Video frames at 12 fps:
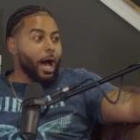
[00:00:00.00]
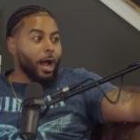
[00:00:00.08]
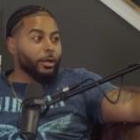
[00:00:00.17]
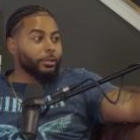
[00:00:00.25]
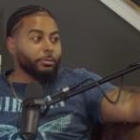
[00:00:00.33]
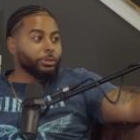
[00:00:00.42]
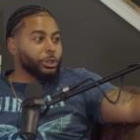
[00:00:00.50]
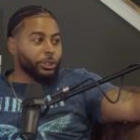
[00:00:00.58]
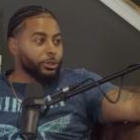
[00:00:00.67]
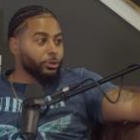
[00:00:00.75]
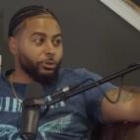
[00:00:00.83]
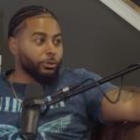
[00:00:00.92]
hired them
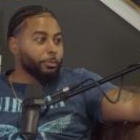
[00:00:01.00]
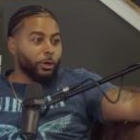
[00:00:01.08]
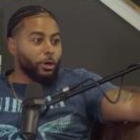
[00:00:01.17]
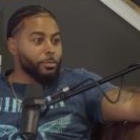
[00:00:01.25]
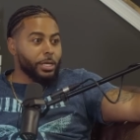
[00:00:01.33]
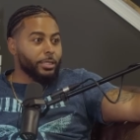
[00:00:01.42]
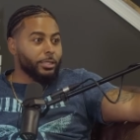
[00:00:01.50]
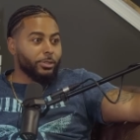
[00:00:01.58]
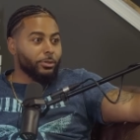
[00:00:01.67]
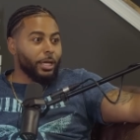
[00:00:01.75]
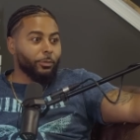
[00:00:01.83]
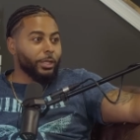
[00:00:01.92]
just to do the permits.
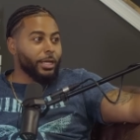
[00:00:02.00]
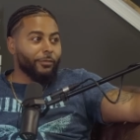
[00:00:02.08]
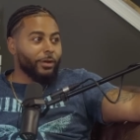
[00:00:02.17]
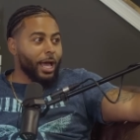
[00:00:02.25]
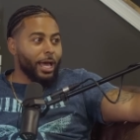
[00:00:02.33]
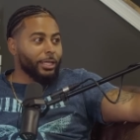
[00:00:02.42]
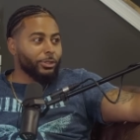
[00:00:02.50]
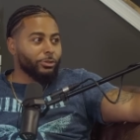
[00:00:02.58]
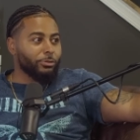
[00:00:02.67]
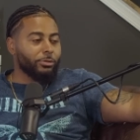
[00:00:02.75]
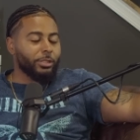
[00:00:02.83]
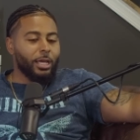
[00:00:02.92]
So like we never had
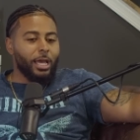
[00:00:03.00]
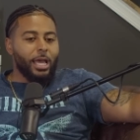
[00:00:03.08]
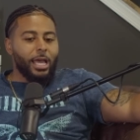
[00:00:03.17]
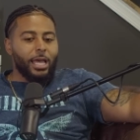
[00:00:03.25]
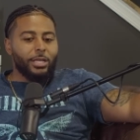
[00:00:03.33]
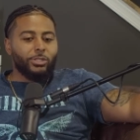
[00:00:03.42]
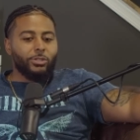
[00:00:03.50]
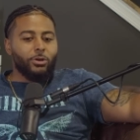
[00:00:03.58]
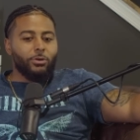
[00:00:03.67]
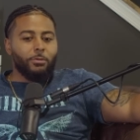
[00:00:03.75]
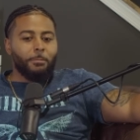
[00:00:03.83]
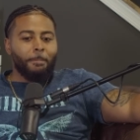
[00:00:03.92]
issues. And
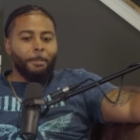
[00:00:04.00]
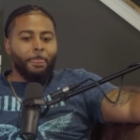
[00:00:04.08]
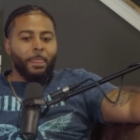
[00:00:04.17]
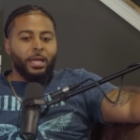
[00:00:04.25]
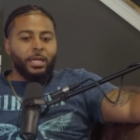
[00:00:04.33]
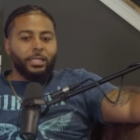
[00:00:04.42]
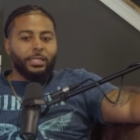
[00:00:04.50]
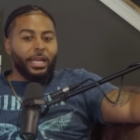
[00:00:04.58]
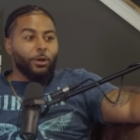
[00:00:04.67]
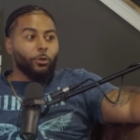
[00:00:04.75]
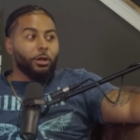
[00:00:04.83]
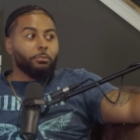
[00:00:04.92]
so they
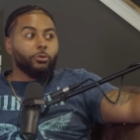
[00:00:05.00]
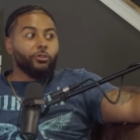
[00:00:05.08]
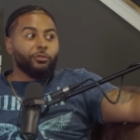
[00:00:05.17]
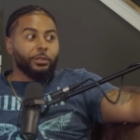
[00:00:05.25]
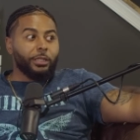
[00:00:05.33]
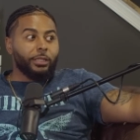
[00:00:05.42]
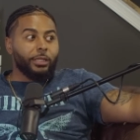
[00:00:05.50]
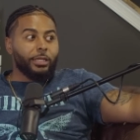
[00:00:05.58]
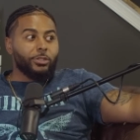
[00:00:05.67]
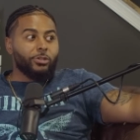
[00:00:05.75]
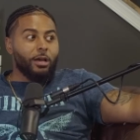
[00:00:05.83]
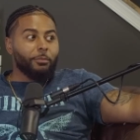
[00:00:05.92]
didn't want to move me.
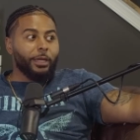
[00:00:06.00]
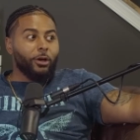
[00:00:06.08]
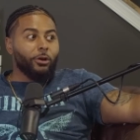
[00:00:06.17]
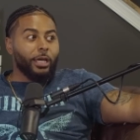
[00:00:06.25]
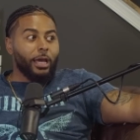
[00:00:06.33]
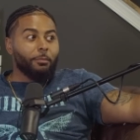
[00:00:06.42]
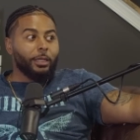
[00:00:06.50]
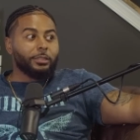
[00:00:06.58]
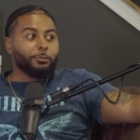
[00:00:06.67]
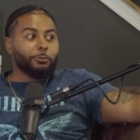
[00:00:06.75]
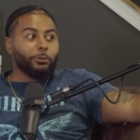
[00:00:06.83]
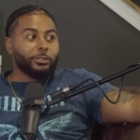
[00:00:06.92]
And so I'm like, okay, I'm about
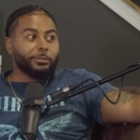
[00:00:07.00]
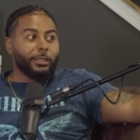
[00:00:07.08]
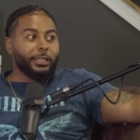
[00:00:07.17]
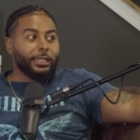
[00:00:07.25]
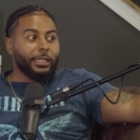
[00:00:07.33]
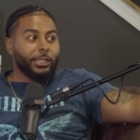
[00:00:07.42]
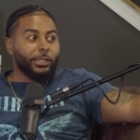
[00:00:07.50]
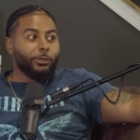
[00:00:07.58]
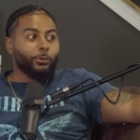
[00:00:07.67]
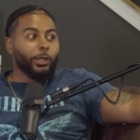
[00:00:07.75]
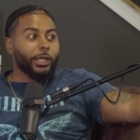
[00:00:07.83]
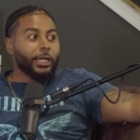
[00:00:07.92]
to promote somebody here.
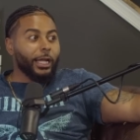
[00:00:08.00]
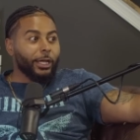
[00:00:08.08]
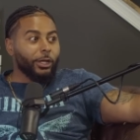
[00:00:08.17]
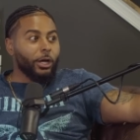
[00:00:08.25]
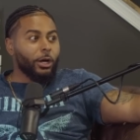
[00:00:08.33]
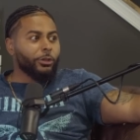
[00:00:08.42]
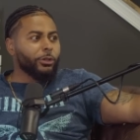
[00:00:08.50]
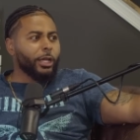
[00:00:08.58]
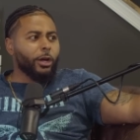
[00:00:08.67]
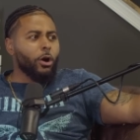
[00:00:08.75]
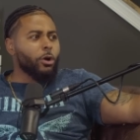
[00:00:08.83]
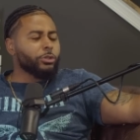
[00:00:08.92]
Where can I go? They're
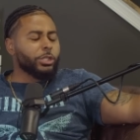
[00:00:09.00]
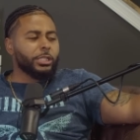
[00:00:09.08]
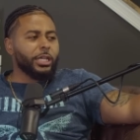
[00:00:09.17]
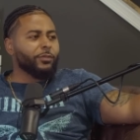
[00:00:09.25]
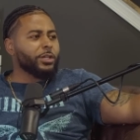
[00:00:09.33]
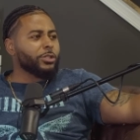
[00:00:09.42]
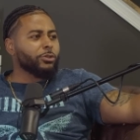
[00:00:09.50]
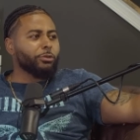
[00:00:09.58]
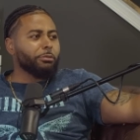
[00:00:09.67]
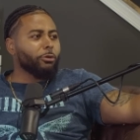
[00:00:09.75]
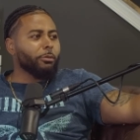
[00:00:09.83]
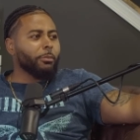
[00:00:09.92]
like, oh, just give us
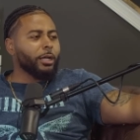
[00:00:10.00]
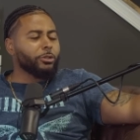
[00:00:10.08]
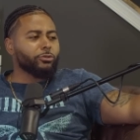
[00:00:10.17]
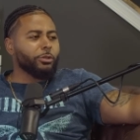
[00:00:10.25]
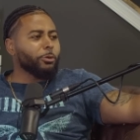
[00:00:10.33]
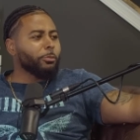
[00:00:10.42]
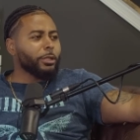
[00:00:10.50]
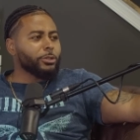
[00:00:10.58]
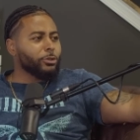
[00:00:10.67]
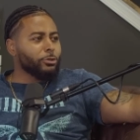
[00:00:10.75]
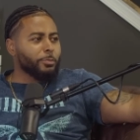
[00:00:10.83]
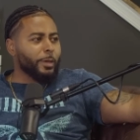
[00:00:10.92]
3 more months. 3 more months
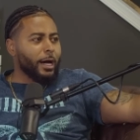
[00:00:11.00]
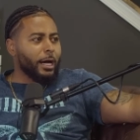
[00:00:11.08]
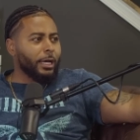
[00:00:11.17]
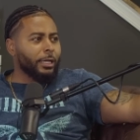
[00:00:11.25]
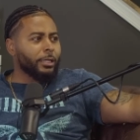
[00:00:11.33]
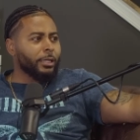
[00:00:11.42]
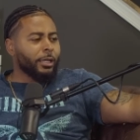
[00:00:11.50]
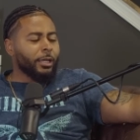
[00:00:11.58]
goes by,